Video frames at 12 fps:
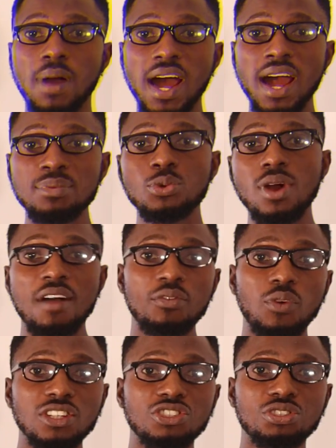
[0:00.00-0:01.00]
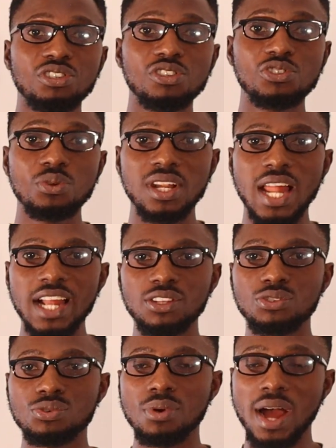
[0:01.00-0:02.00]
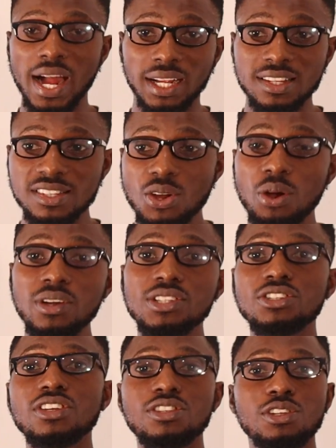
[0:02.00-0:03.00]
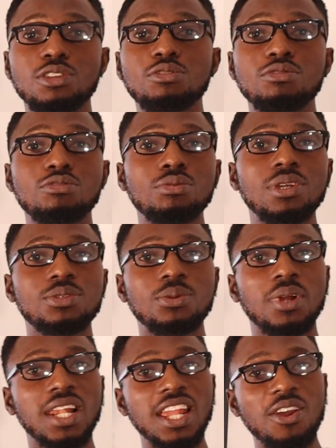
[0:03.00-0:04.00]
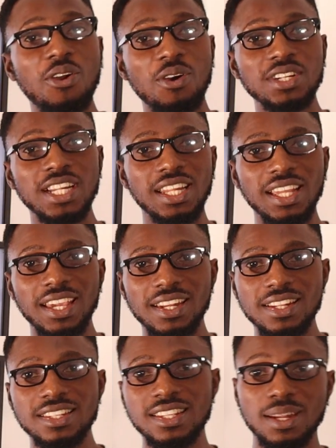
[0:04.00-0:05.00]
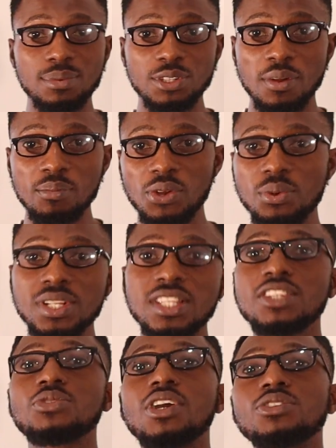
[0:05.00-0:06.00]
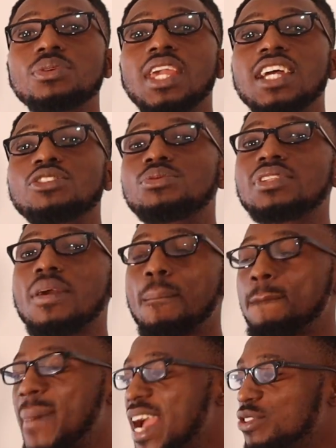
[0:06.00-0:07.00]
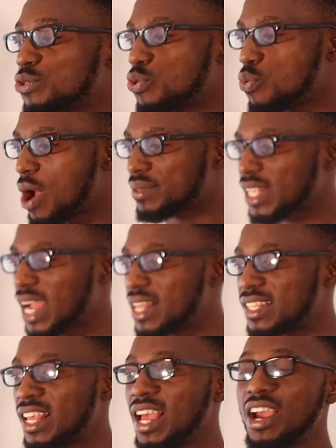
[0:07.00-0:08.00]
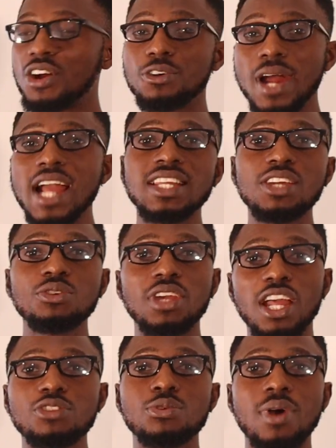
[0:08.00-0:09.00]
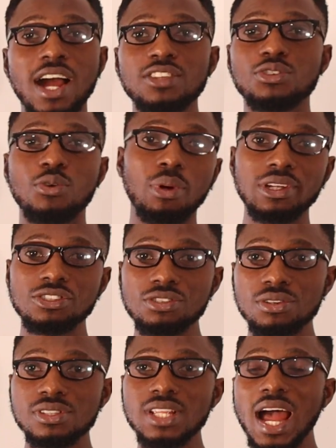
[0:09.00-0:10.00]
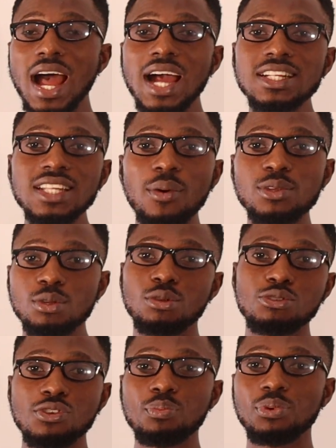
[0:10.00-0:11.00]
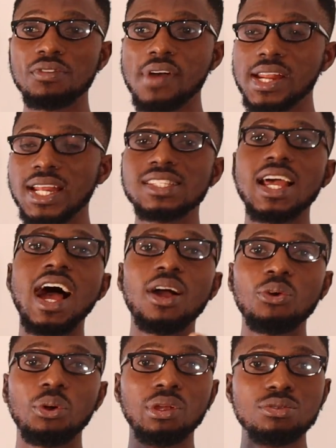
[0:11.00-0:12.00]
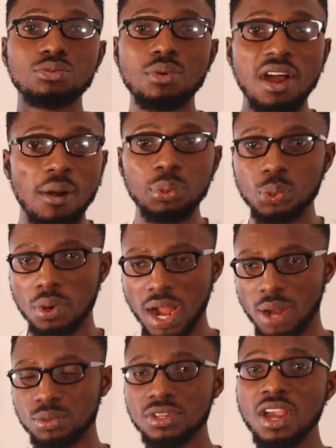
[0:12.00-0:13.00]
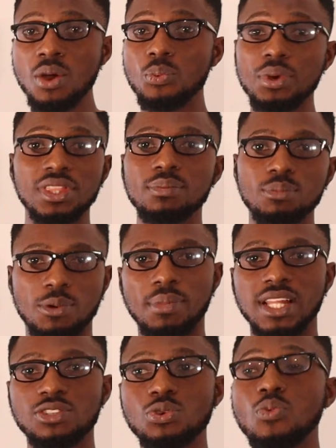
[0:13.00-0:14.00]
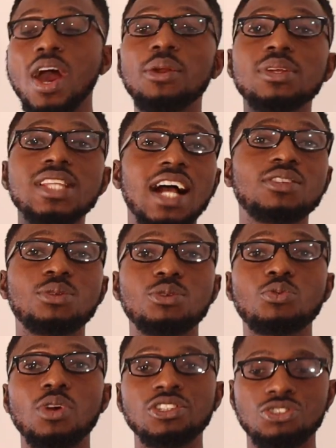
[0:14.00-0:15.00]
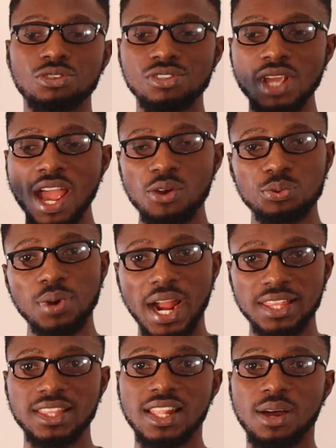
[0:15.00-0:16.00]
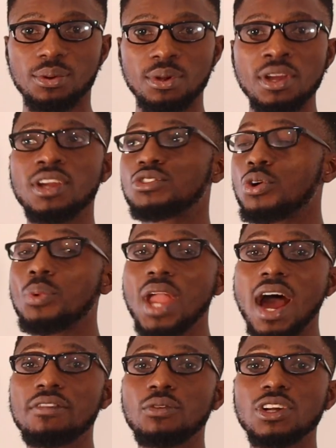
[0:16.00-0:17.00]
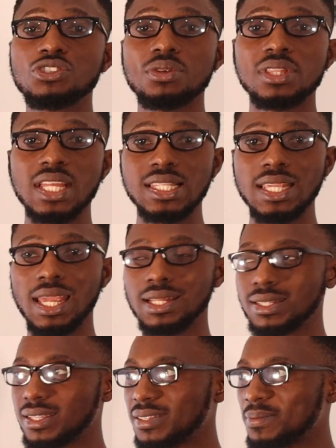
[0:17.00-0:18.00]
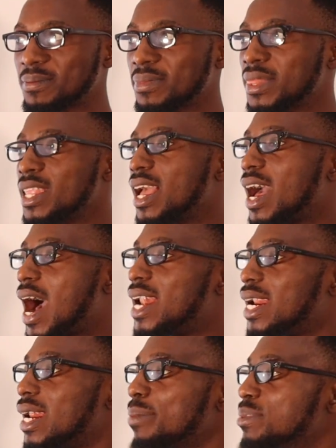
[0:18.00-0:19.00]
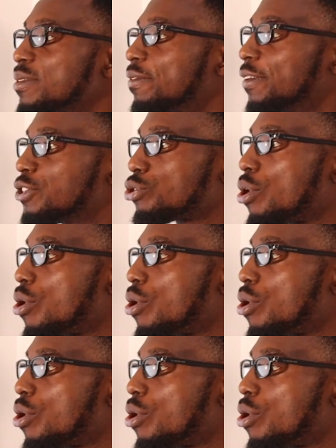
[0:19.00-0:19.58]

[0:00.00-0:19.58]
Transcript: Perhaps you have questions you'd like to ask. All you just need to do is to click on the link in the description below. This is going to get you to the MySchool website. Right there, you get to ask your questions, and our solution providers are going to help you out within moments. So why not ask those questions right now? So we have question 38. An adaptive feature